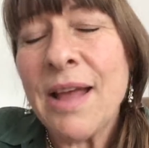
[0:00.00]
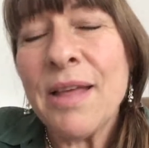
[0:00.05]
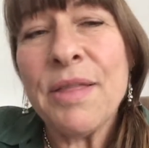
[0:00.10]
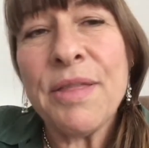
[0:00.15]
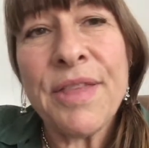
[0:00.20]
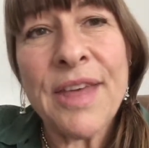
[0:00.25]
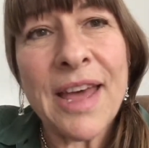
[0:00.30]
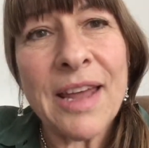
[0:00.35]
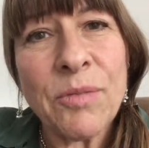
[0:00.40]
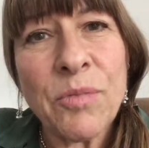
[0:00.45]

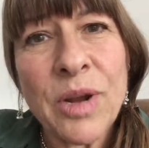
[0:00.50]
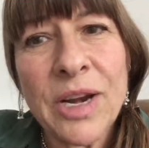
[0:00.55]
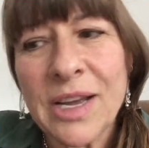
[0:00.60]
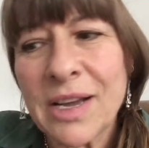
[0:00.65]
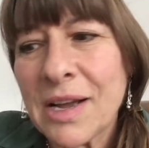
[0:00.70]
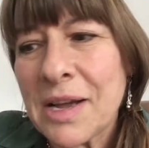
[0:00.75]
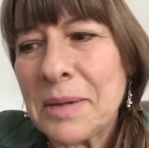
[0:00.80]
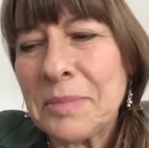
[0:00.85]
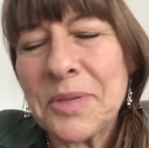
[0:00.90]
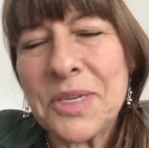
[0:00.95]
Then when
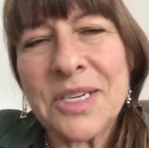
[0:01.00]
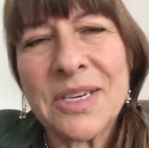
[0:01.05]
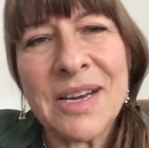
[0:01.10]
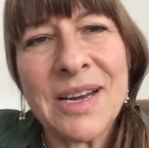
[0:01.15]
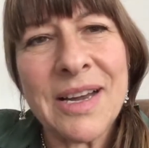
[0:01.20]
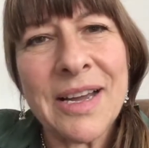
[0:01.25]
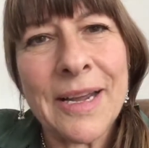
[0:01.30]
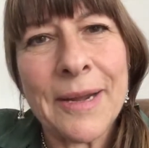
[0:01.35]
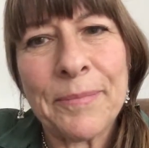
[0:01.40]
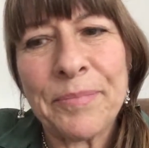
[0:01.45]
it comes
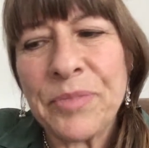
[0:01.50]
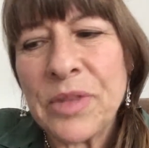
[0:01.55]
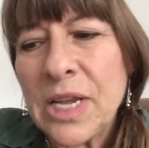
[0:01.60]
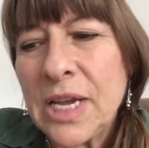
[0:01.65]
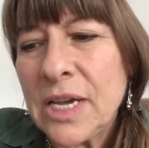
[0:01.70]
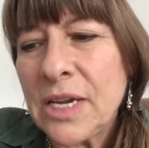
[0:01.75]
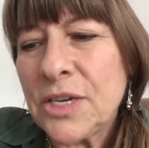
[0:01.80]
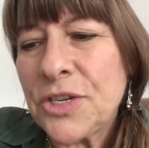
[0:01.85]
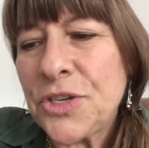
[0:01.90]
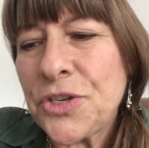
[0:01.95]
time
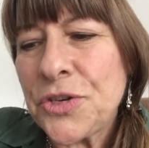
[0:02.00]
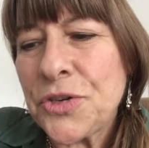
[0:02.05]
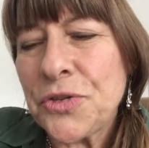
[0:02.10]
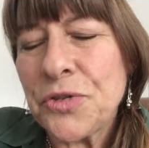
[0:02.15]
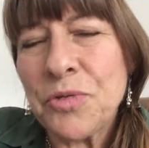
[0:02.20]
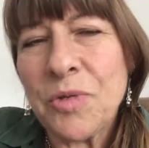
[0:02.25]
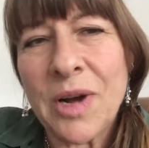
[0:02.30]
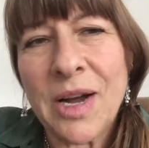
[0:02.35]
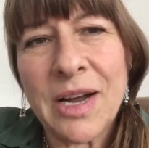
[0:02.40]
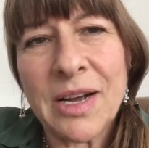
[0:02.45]

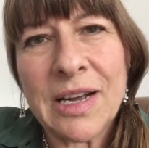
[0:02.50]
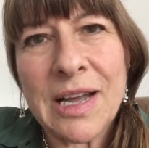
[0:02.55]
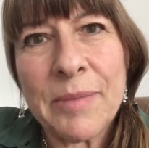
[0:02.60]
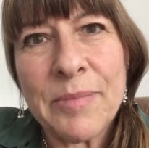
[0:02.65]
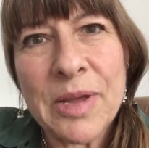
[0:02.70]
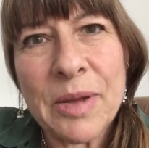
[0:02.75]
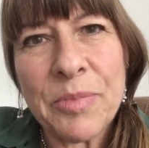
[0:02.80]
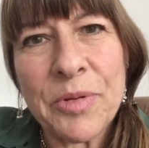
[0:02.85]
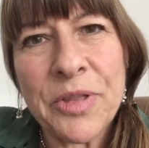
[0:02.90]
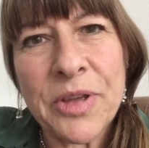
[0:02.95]
to
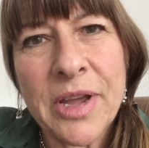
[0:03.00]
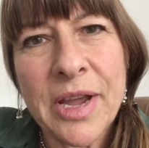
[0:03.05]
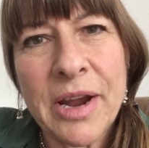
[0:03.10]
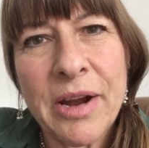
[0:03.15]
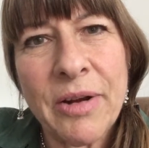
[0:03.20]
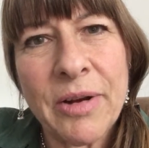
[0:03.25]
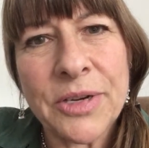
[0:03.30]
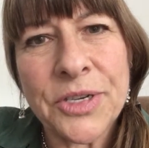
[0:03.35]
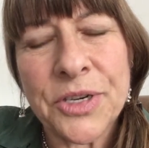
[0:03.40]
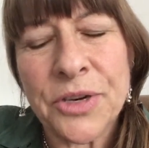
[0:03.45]
coming up with a
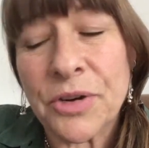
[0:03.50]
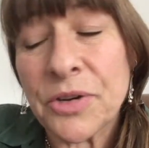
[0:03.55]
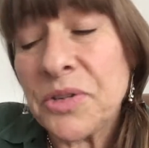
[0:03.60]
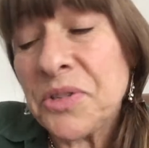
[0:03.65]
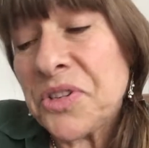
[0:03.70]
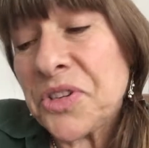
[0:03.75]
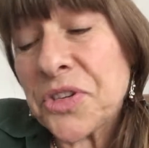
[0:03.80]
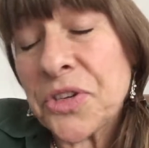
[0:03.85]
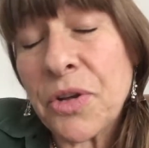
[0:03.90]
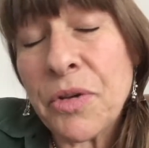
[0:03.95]
character,
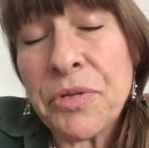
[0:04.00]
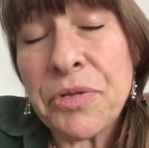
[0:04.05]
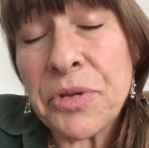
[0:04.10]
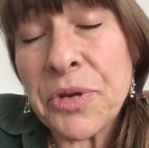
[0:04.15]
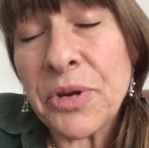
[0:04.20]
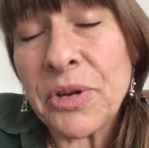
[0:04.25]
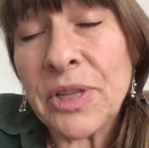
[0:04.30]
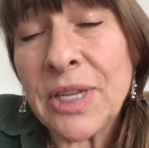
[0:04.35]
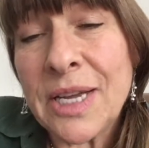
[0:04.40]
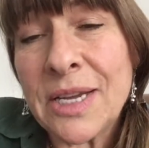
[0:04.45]
you just go
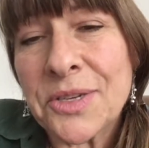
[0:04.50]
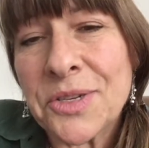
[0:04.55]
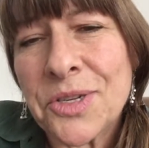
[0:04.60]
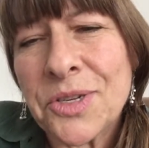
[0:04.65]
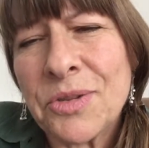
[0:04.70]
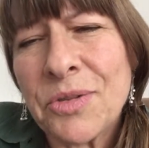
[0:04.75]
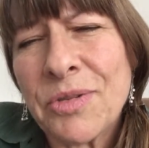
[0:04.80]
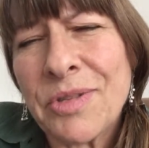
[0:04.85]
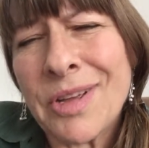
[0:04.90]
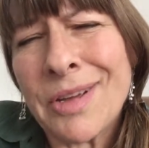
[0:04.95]
through your
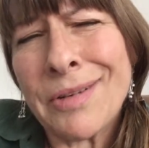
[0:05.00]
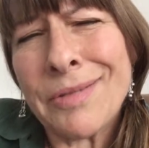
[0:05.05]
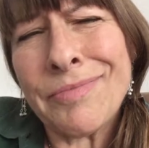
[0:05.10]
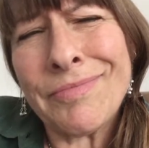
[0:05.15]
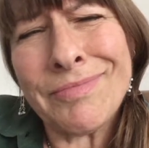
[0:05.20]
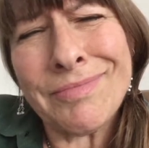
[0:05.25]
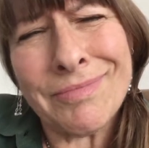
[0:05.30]
list and you think,